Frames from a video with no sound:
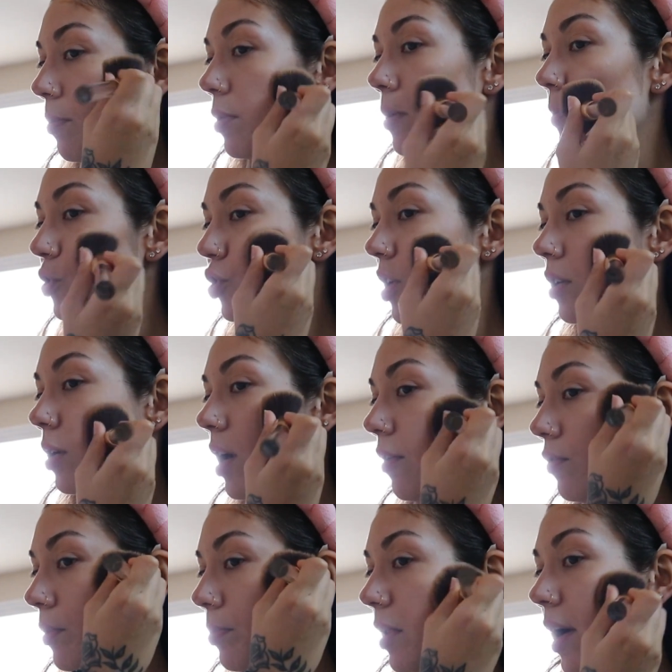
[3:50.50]
pretty much on
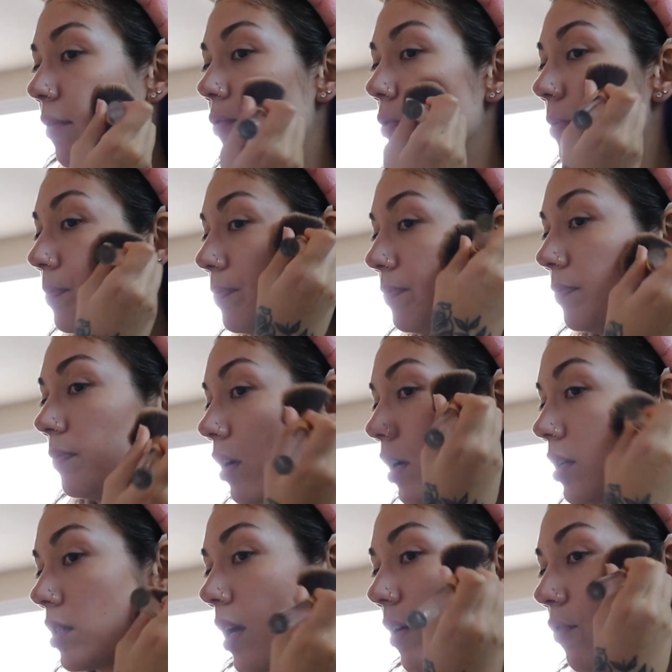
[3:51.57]
every platform
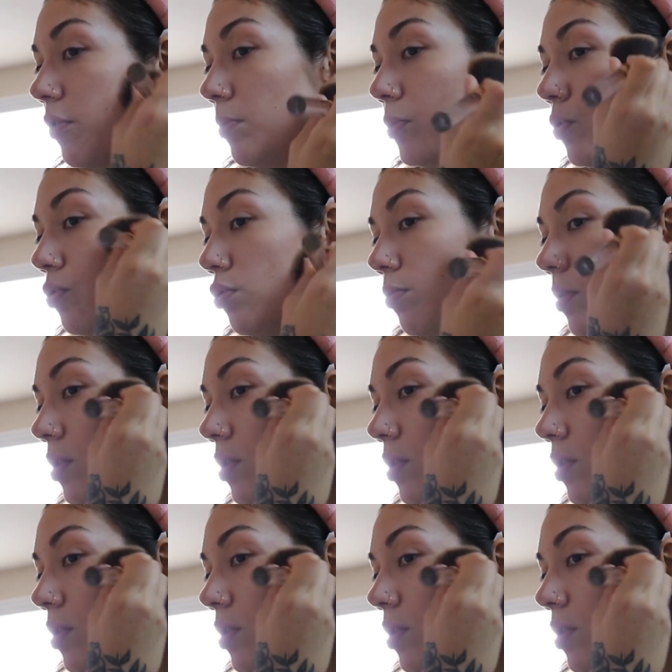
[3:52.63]
aside from YouTube